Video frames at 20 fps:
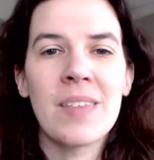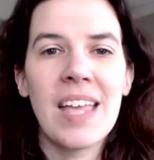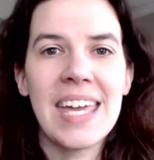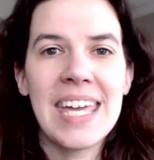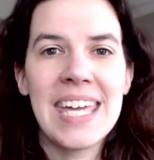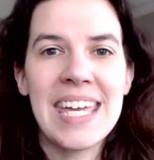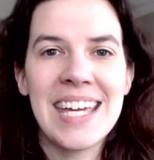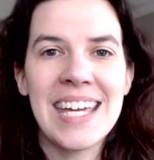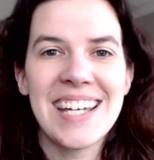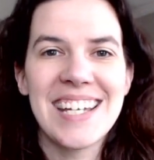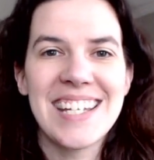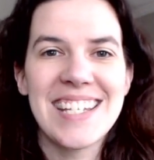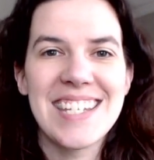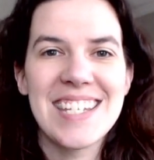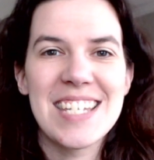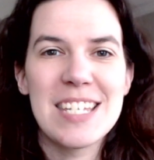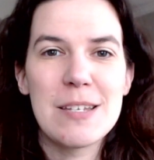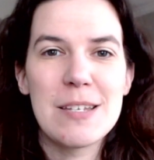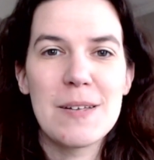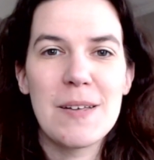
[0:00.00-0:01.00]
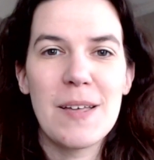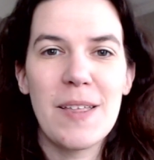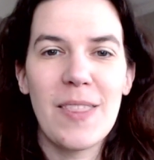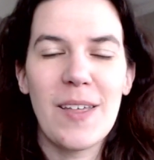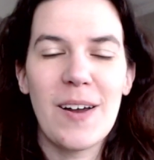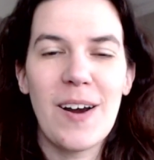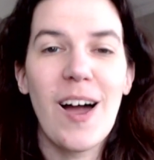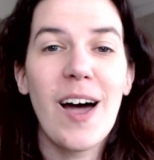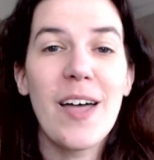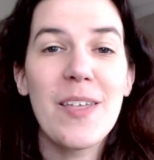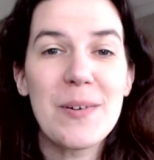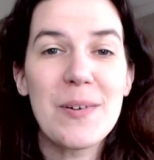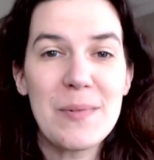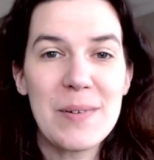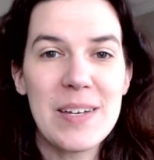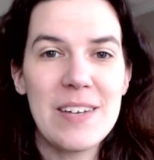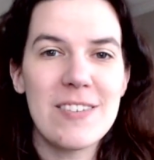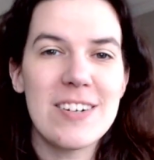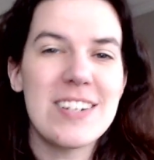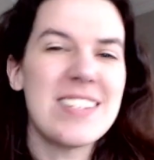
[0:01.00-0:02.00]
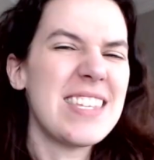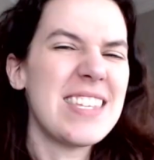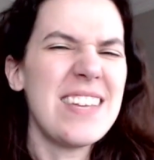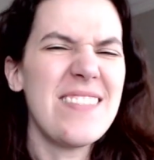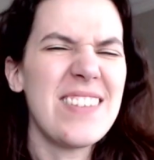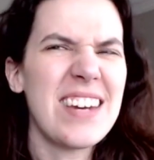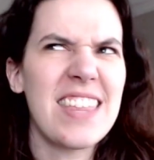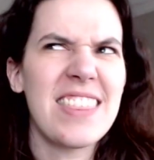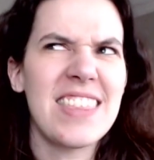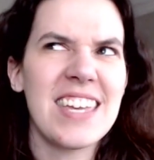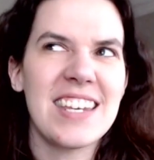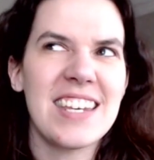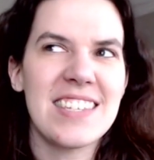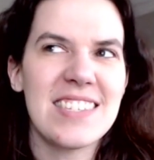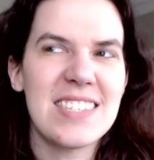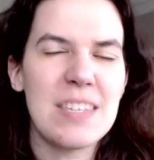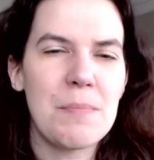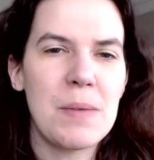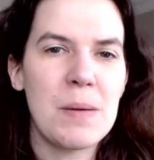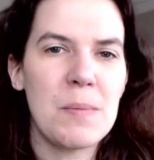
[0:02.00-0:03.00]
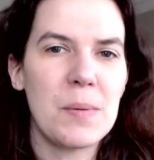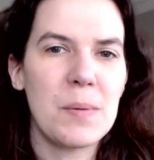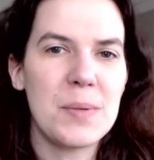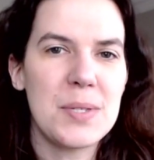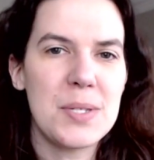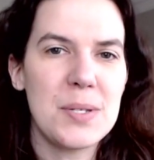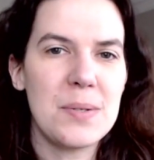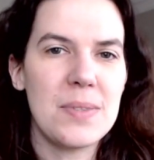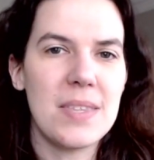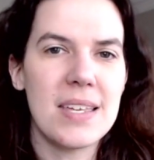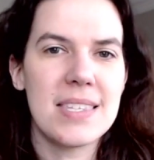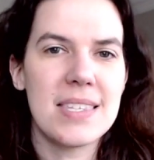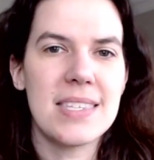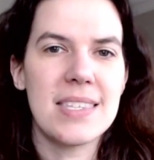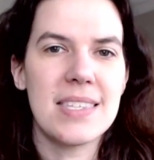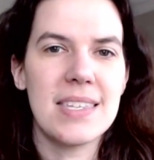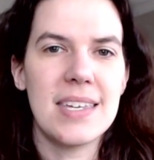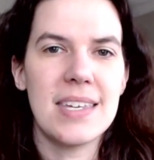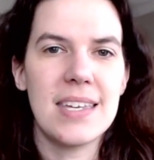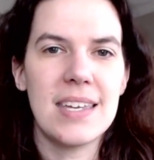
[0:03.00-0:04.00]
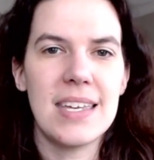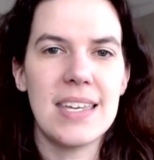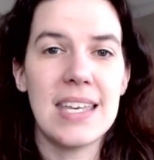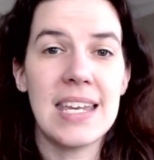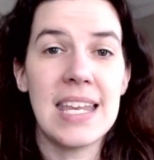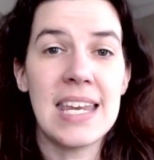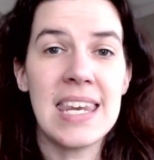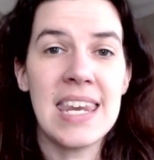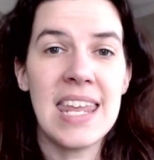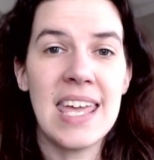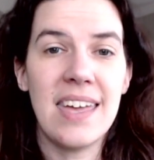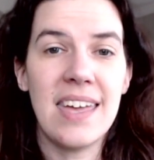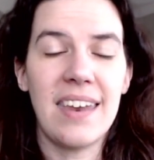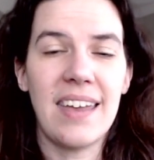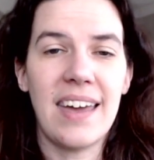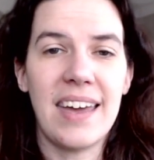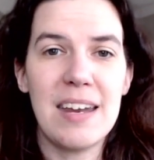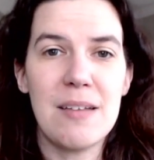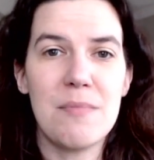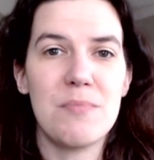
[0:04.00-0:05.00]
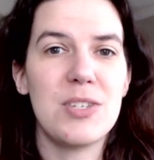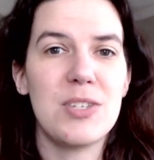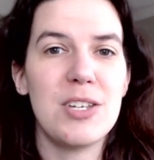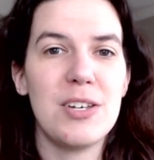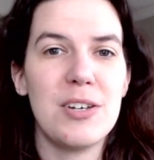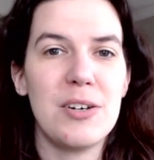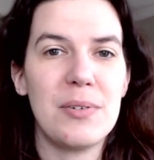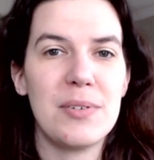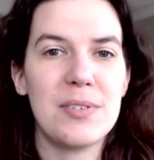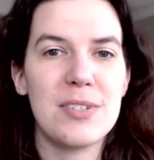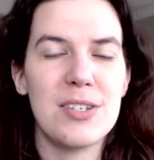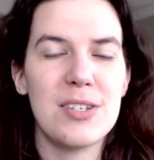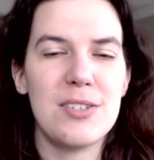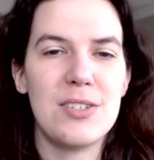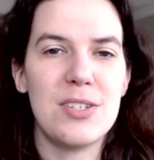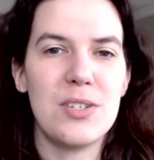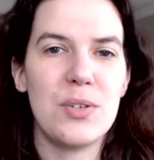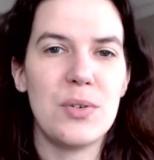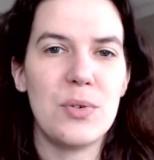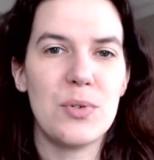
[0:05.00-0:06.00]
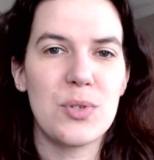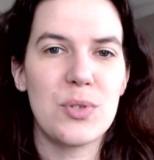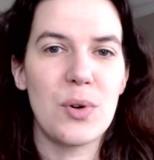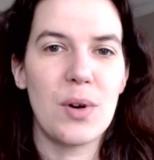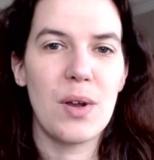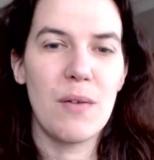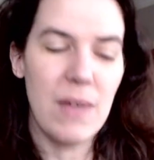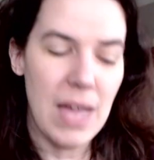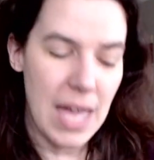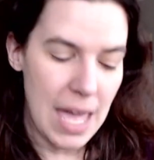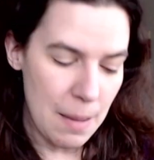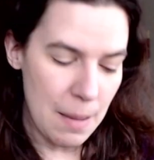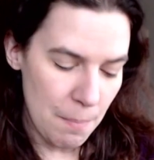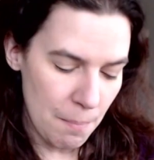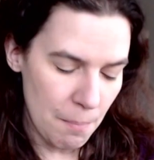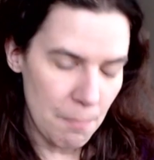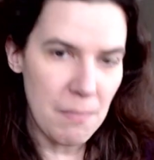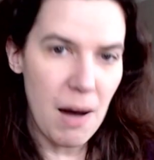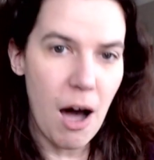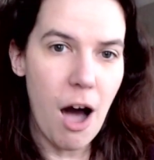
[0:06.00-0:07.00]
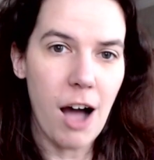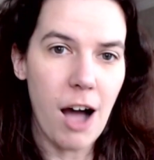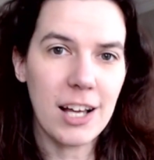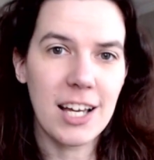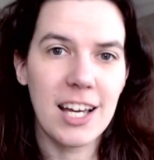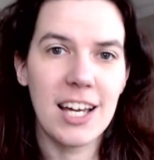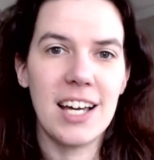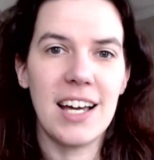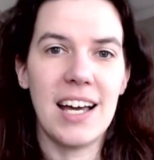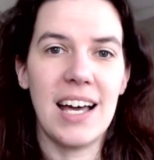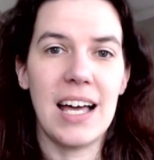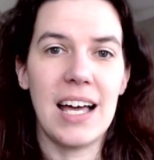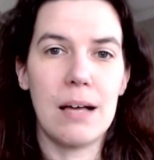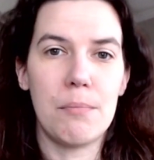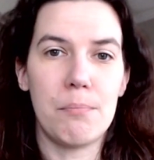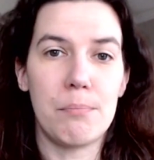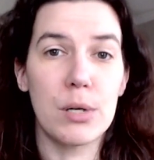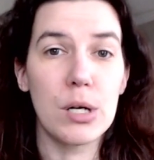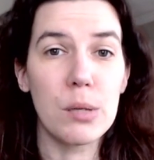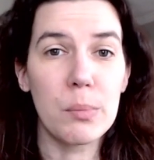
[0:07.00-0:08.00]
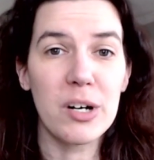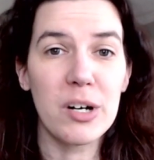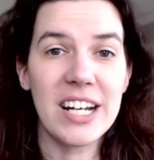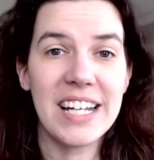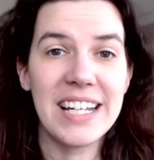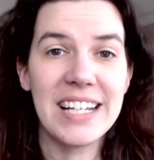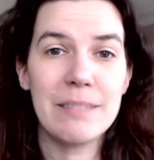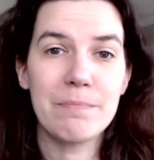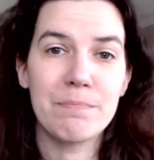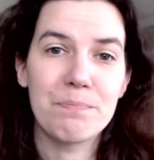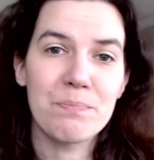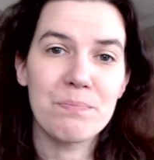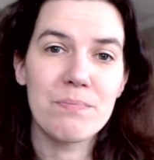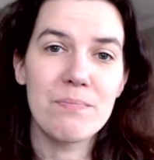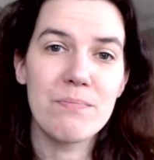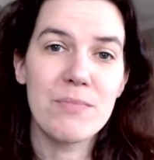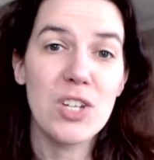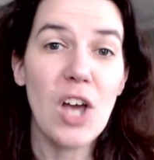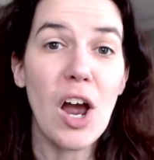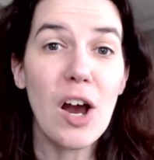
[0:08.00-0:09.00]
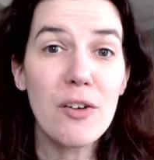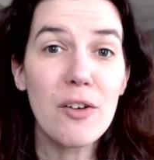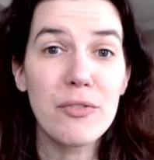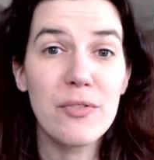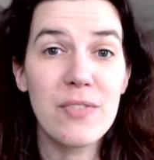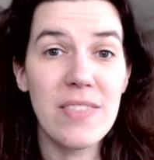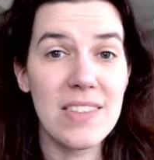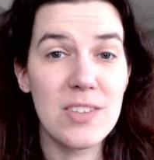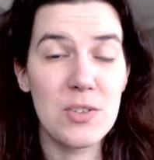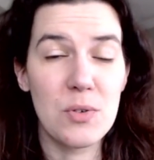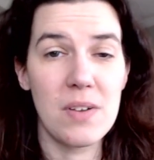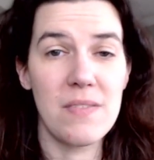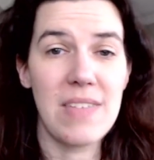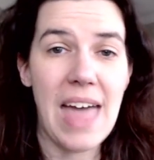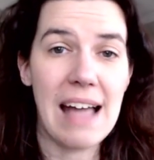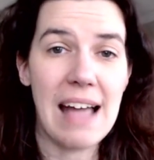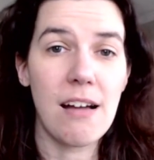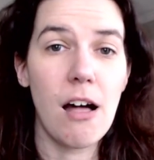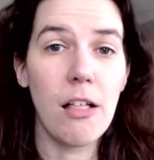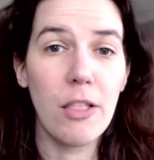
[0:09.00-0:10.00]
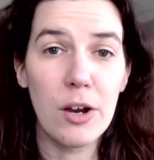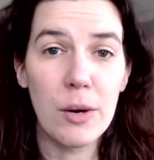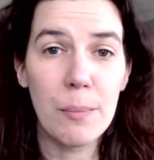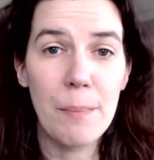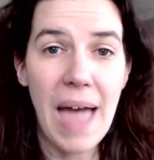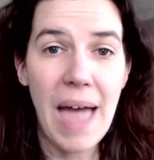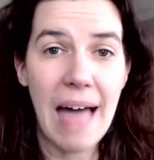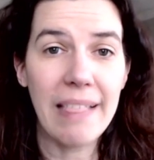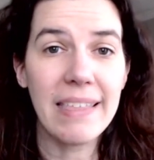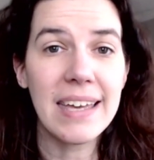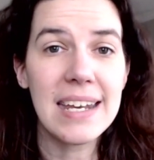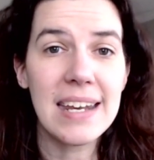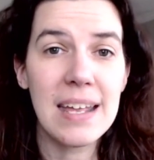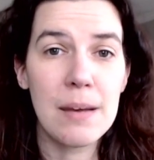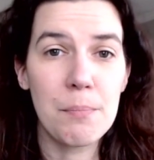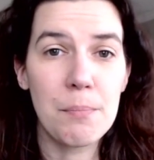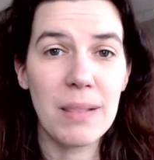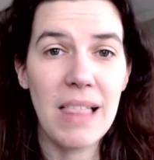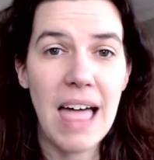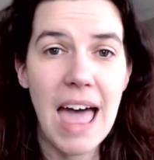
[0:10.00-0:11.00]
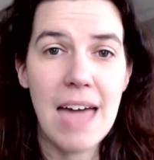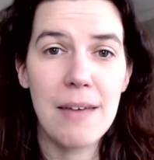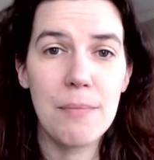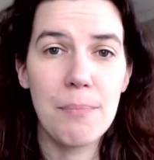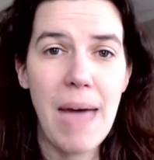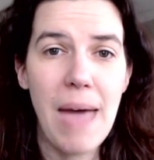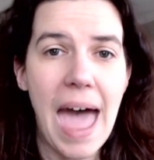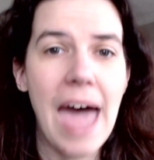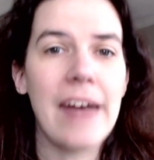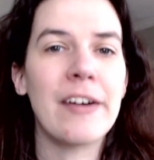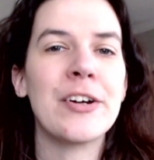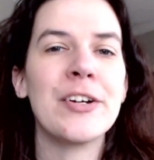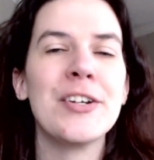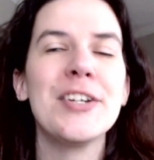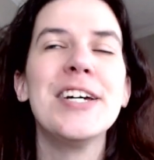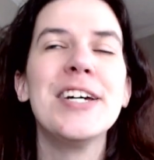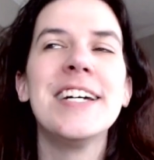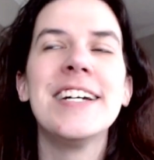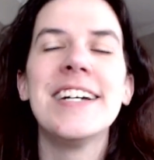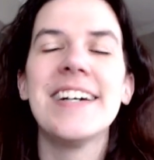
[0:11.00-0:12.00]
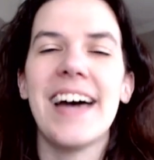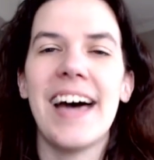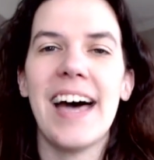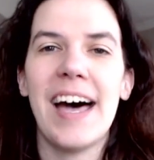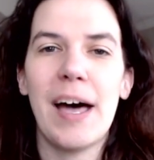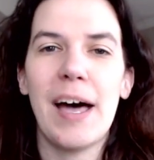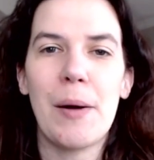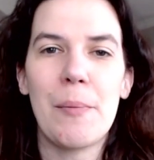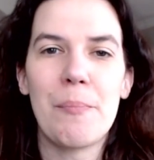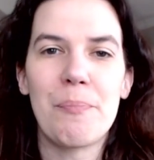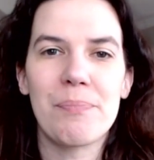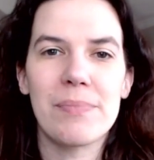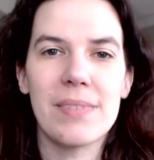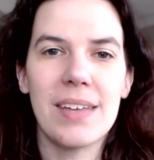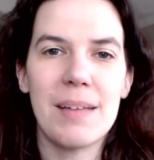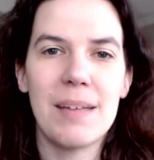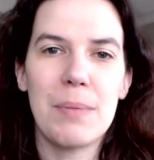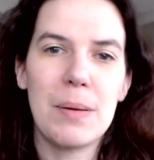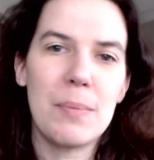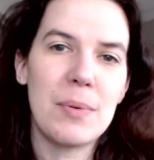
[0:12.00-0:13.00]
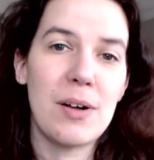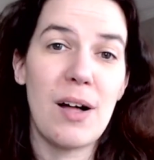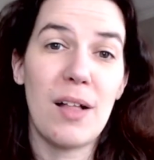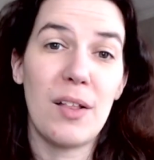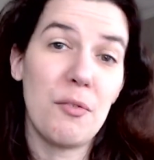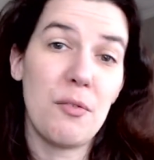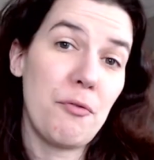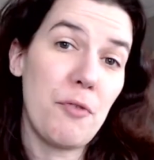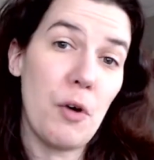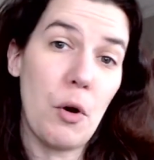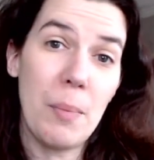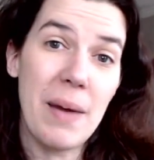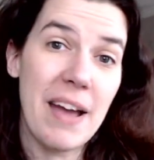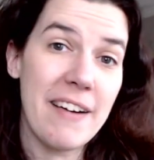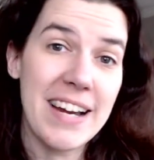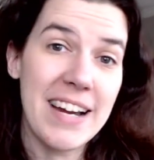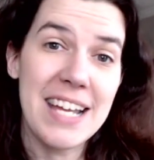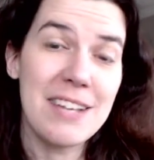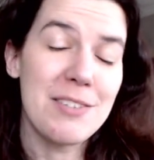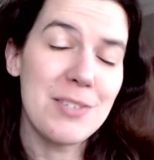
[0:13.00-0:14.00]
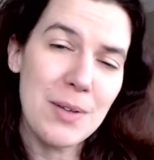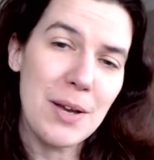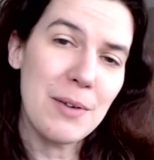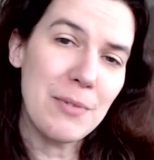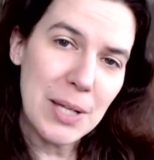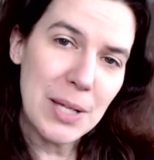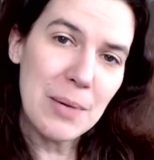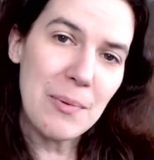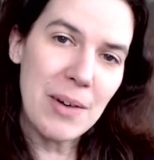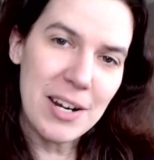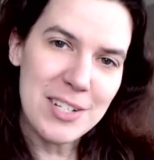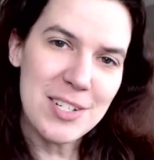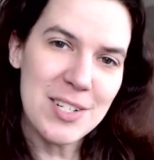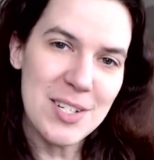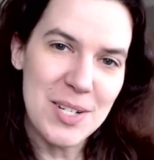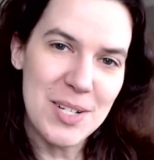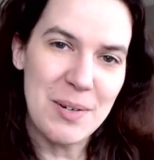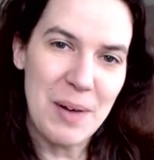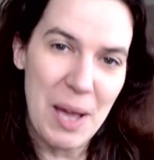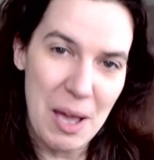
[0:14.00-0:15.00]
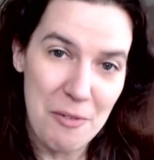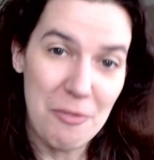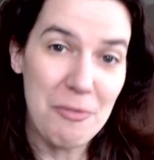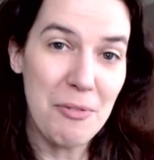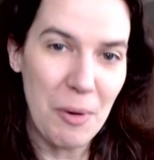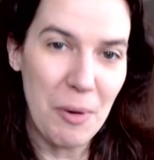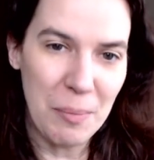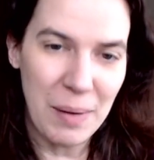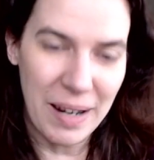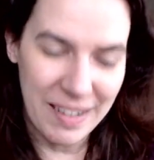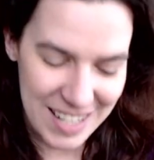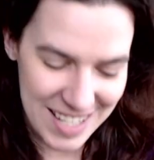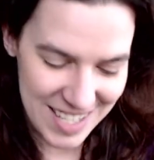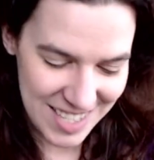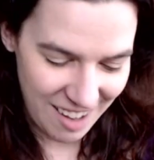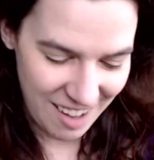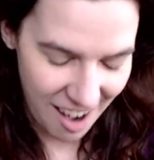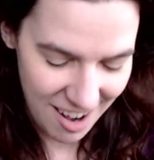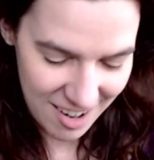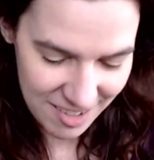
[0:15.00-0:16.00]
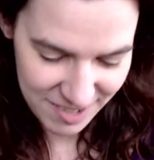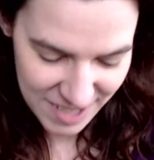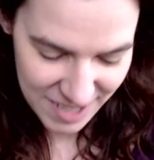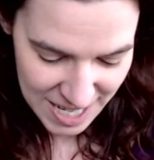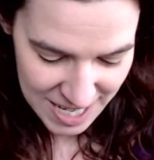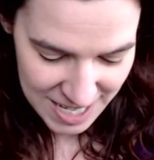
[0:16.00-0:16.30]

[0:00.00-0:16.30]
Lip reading: And there are other weavers, and even I think some people will do this in a knit item too, to do sort of a mock Burberry scarf, sort of that color palette and plaid pattern, and people call it faux berry. So I really wanted to do a faux berry scarf.